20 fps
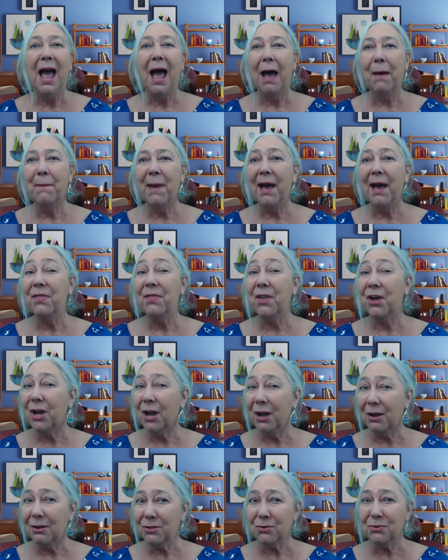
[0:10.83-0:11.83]
about the
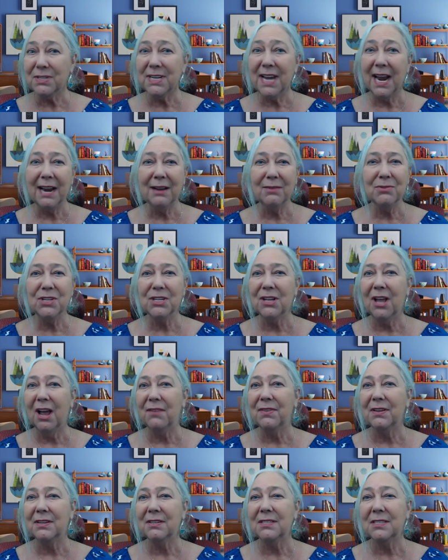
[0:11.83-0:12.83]
coastal towns
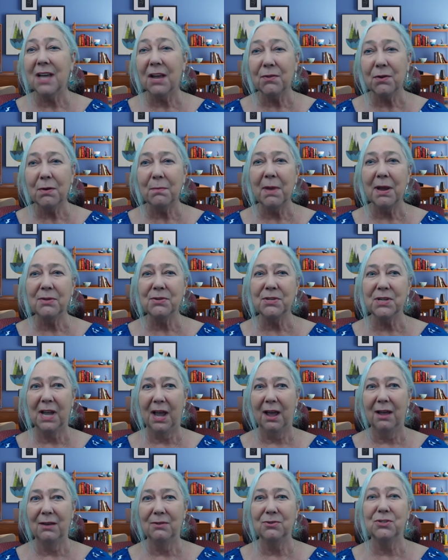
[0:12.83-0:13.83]
along the southernmost
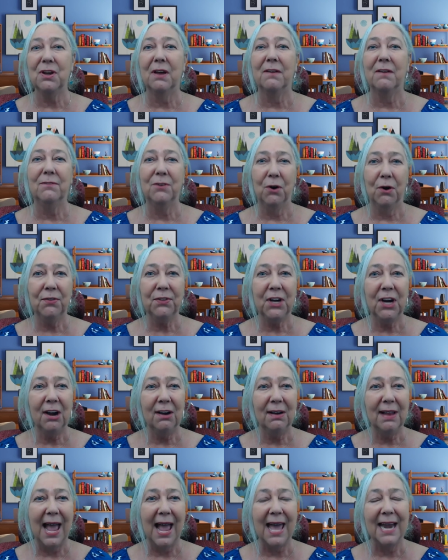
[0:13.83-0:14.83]
coast of North
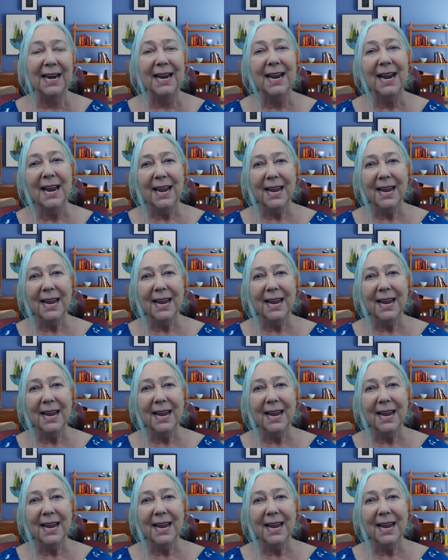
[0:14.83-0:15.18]
Carolina